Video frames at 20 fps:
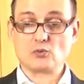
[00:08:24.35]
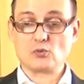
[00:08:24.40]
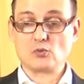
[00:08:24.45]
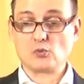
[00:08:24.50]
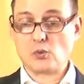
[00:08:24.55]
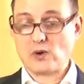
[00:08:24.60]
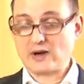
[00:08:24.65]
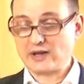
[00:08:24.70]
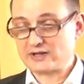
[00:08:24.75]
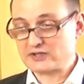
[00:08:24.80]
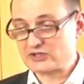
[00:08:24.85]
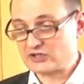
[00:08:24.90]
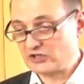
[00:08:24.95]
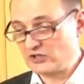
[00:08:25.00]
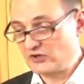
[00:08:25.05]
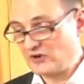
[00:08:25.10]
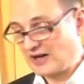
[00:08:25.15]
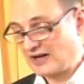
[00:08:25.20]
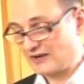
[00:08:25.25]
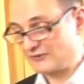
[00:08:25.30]
once
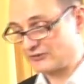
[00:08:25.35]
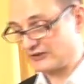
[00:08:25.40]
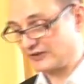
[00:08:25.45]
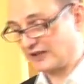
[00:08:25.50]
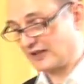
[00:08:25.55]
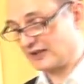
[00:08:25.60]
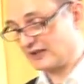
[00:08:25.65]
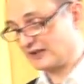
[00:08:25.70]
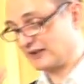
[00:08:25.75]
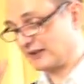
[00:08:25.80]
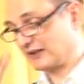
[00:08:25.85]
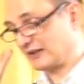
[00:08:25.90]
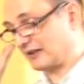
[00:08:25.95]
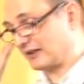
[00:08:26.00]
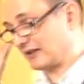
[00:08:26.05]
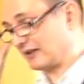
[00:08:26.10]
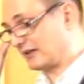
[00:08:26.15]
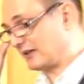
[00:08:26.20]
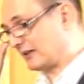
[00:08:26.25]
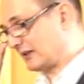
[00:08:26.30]
you have
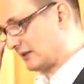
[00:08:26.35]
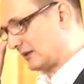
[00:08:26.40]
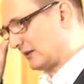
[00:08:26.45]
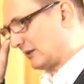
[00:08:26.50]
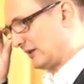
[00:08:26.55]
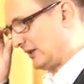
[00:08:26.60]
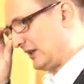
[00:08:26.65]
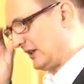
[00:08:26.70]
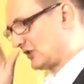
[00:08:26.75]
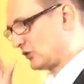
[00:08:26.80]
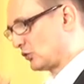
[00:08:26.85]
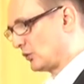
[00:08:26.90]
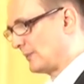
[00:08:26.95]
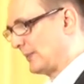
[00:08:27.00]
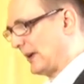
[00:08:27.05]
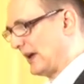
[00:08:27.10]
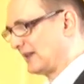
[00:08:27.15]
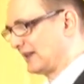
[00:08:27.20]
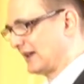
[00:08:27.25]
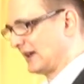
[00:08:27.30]
done this
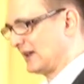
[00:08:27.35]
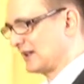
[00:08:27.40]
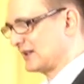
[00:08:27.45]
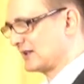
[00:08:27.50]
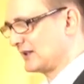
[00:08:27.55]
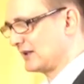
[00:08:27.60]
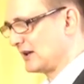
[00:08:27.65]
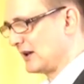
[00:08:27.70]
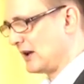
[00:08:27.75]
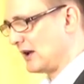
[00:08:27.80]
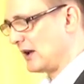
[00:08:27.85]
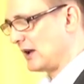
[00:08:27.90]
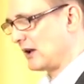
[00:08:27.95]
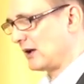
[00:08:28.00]
repentance,